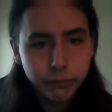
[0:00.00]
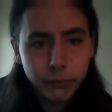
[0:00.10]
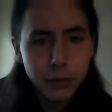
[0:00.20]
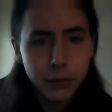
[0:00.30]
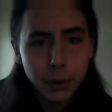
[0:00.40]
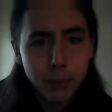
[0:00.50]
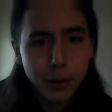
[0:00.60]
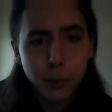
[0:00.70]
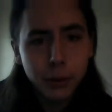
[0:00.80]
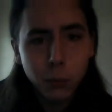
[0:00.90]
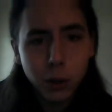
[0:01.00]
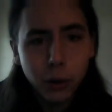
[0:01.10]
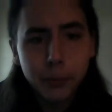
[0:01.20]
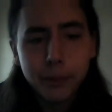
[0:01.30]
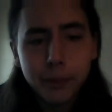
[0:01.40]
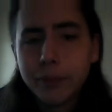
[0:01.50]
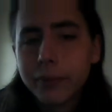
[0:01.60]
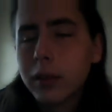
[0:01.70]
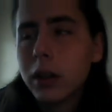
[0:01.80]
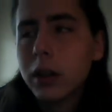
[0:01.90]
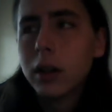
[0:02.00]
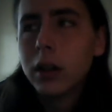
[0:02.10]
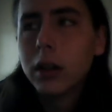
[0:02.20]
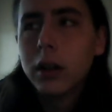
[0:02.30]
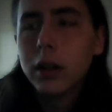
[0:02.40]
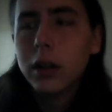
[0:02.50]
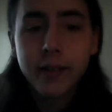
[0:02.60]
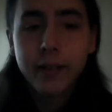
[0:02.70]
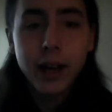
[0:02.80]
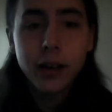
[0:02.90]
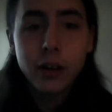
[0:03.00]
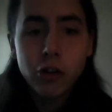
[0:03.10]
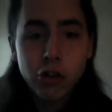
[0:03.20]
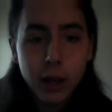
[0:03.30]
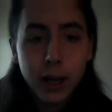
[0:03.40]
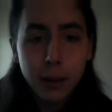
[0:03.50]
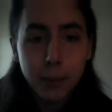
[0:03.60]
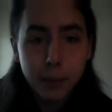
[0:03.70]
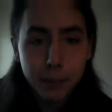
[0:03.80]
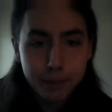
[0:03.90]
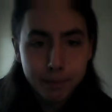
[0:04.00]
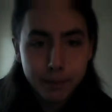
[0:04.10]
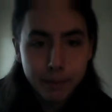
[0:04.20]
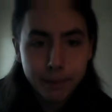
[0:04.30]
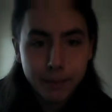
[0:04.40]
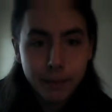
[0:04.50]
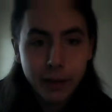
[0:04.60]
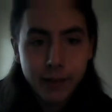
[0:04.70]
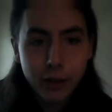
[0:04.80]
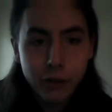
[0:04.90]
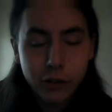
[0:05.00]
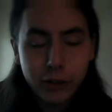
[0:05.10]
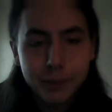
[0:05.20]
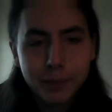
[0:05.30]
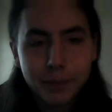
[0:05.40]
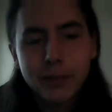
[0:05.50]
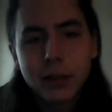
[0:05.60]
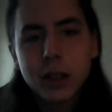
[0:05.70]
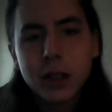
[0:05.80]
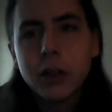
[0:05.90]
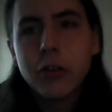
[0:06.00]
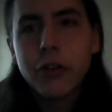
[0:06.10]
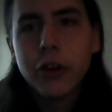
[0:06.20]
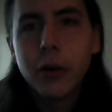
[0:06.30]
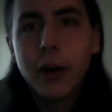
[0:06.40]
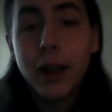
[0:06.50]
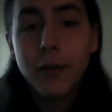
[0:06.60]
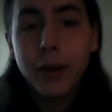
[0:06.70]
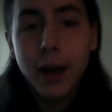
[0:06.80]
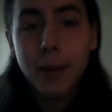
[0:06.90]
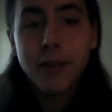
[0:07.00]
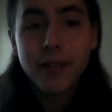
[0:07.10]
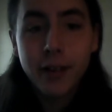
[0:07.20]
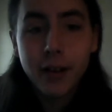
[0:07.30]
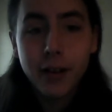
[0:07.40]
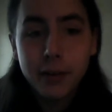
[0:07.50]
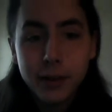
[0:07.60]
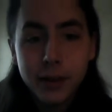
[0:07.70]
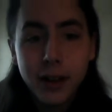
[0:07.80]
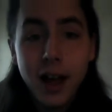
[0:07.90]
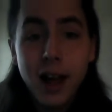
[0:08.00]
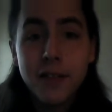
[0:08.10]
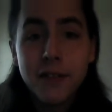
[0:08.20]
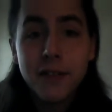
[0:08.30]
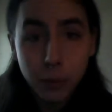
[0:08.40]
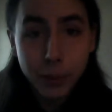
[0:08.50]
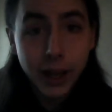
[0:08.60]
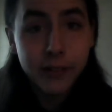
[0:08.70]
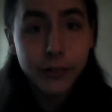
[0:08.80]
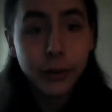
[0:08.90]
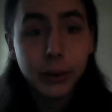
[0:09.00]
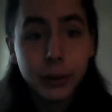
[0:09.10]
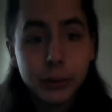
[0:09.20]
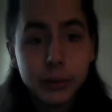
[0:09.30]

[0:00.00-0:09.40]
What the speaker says: even though he probably won't. He's Canada's shame, essentially. So, and if it happens, Sarah, I feel bad for you.